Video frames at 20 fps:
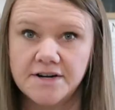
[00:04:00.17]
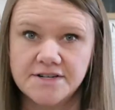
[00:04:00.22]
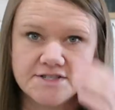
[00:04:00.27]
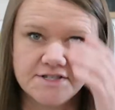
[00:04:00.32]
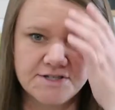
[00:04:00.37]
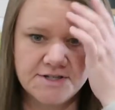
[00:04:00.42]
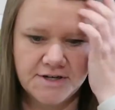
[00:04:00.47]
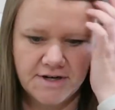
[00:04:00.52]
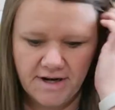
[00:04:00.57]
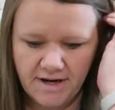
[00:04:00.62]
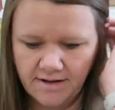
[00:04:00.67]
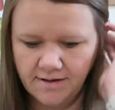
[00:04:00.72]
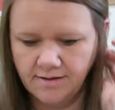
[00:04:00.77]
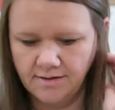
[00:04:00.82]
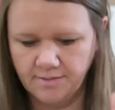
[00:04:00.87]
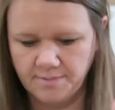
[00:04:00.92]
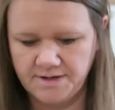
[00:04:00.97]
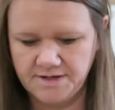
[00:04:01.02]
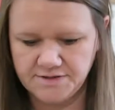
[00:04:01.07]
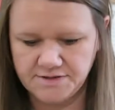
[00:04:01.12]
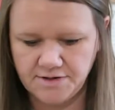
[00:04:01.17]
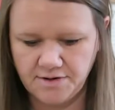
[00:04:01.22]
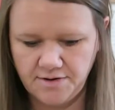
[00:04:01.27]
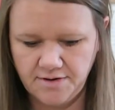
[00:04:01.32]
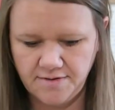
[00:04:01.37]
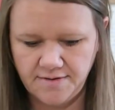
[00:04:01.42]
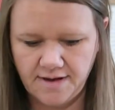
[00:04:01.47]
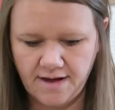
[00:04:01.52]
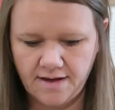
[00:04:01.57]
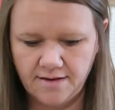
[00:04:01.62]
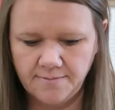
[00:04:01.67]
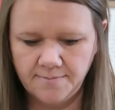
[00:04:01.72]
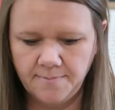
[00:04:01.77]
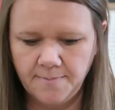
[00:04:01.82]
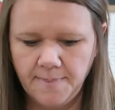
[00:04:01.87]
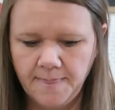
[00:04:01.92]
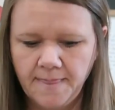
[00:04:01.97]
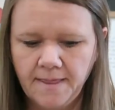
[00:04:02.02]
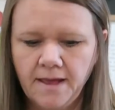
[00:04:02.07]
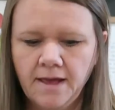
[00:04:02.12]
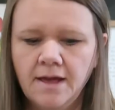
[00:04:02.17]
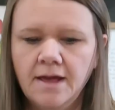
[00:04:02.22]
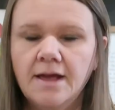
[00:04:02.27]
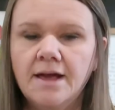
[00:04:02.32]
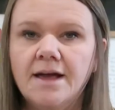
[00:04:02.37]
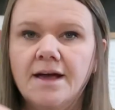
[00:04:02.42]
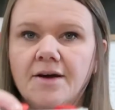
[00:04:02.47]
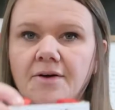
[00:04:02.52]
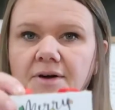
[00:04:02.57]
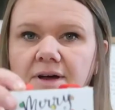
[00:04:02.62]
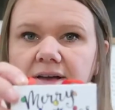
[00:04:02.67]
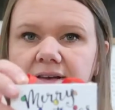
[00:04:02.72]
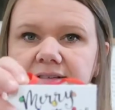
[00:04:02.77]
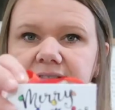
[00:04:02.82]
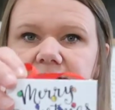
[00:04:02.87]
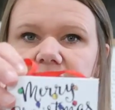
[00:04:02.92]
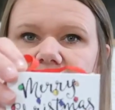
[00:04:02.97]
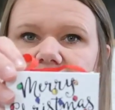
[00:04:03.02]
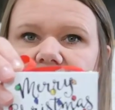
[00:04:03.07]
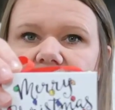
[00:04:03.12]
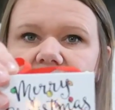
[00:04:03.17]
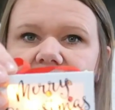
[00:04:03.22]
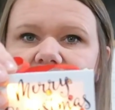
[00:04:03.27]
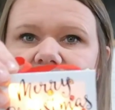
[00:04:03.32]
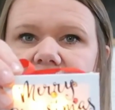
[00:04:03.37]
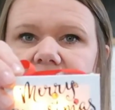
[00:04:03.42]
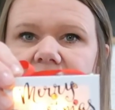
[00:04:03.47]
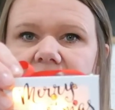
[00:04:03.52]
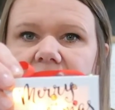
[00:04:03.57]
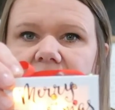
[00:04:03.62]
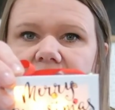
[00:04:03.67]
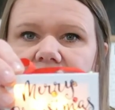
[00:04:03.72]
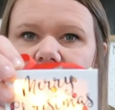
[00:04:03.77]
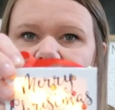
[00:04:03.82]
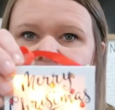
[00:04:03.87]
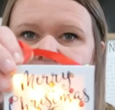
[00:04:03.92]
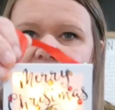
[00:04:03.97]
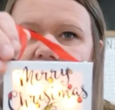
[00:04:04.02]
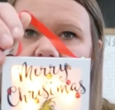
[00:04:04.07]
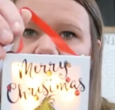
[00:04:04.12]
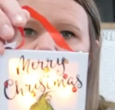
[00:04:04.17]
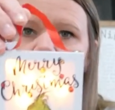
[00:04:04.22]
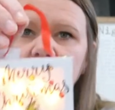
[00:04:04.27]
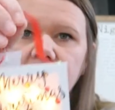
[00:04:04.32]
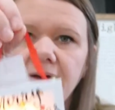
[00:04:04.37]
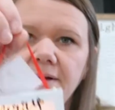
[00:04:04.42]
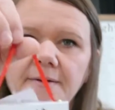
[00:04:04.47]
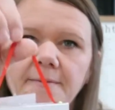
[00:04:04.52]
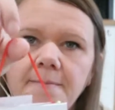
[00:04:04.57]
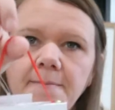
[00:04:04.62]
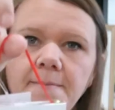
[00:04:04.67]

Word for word: Grinch tree. Let me show you that. Okay, so this, and it lights up,